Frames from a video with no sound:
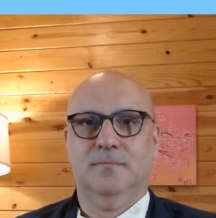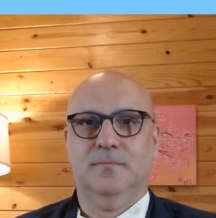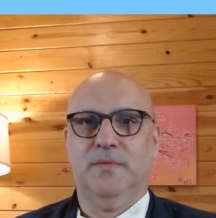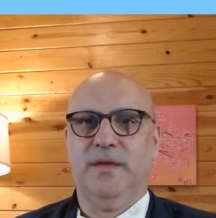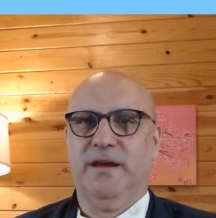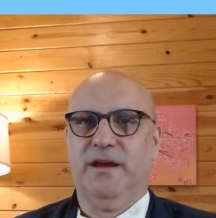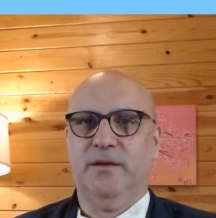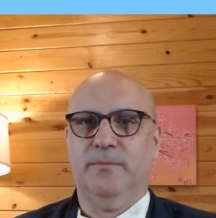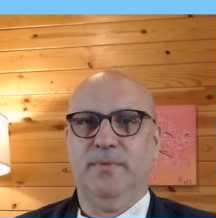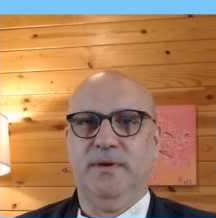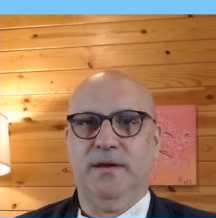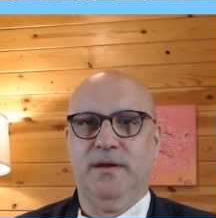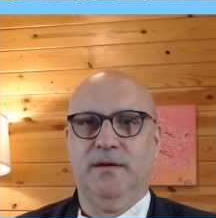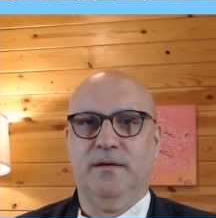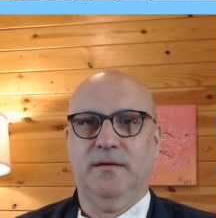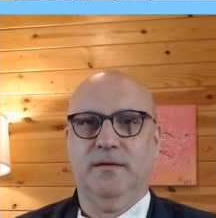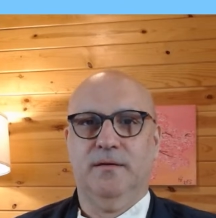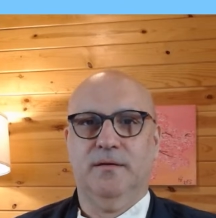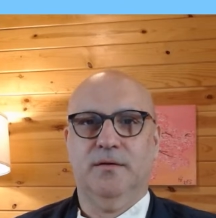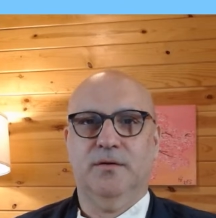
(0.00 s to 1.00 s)
They could be
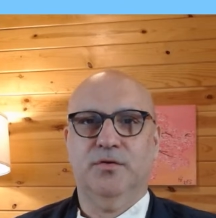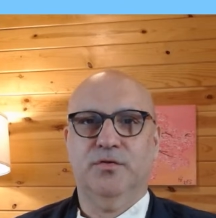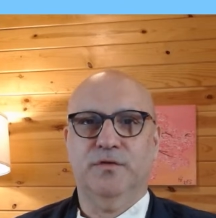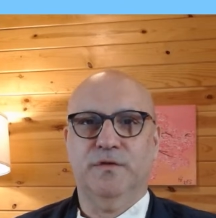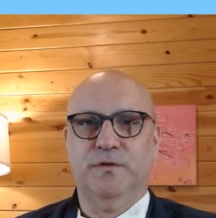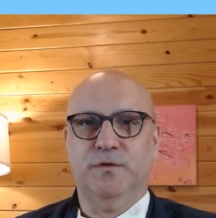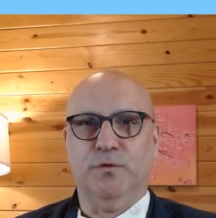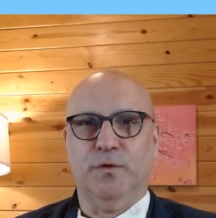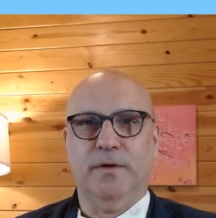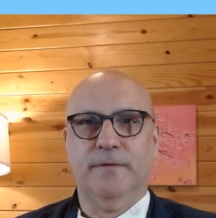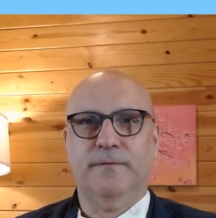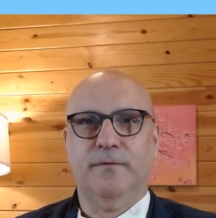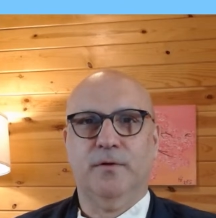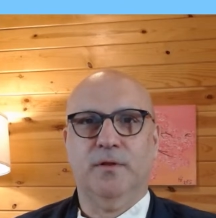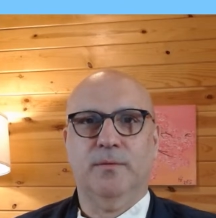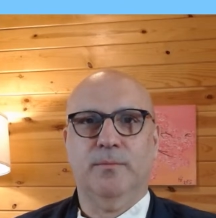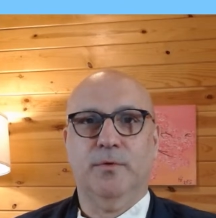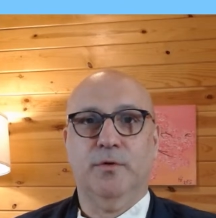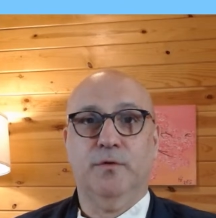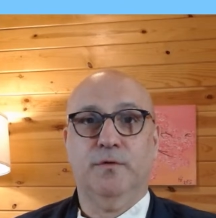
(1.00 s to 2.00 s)

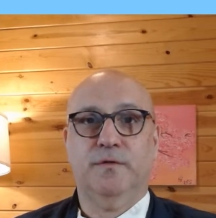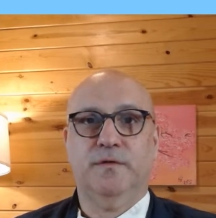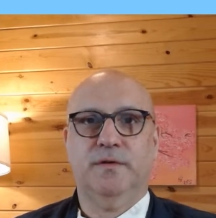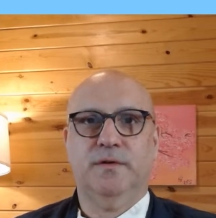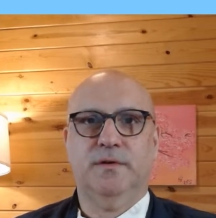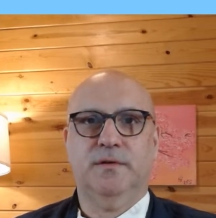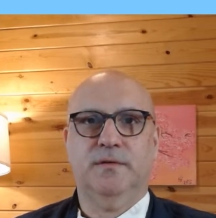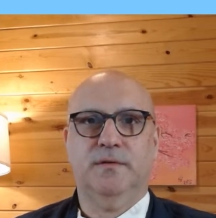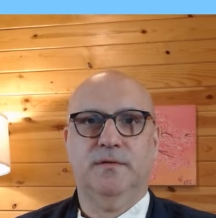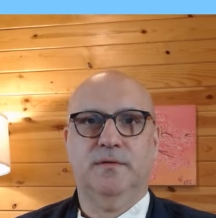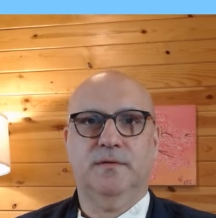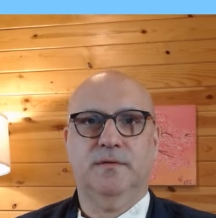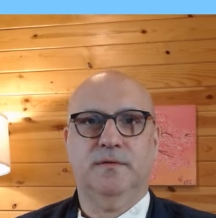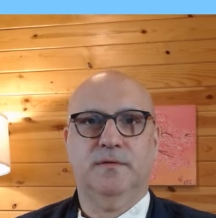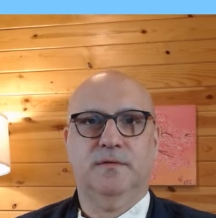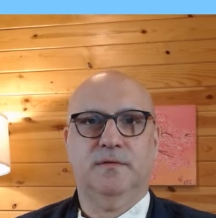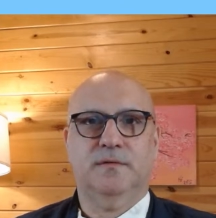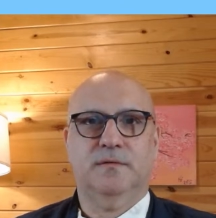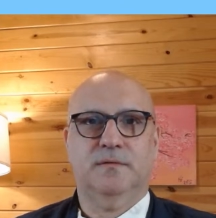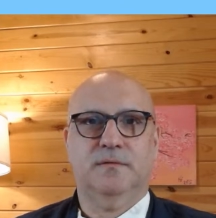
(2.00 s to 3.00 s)
joyful
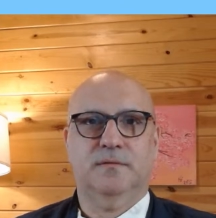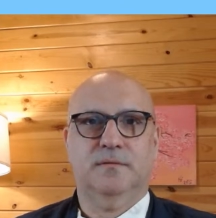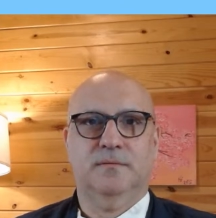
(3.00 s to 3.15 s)
emotions,